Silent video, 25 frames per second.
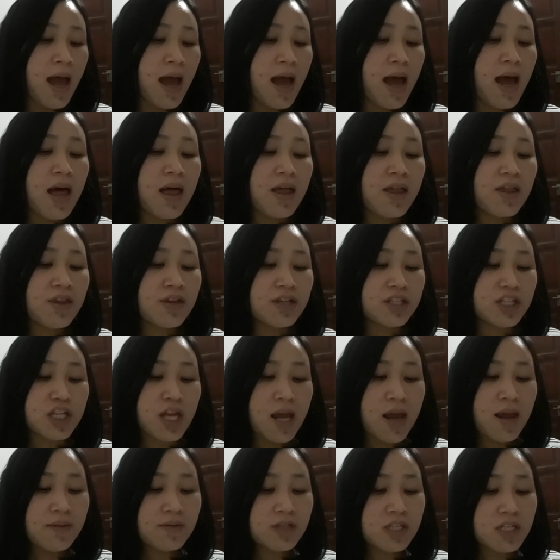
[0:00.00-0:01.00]
And the
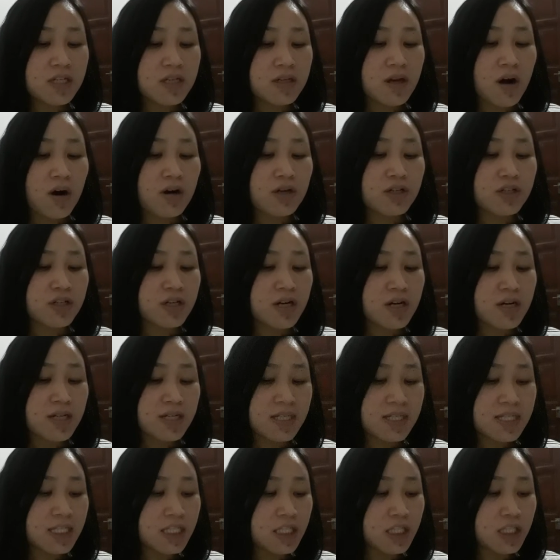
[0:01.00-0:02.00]
same thing, I
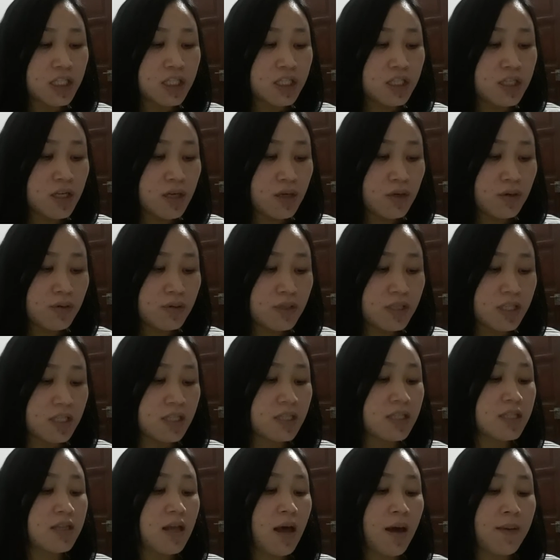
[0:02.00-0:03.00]
just
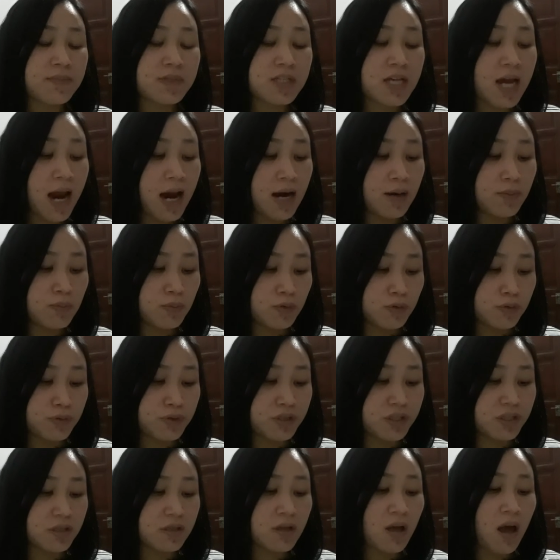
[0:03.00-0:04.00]
used some
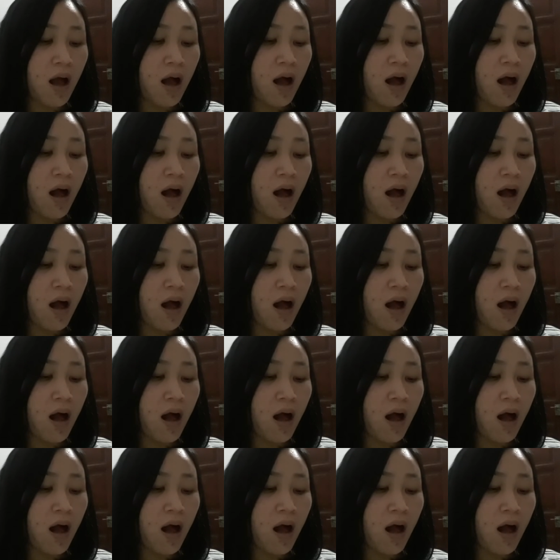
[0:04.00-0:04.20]
tables.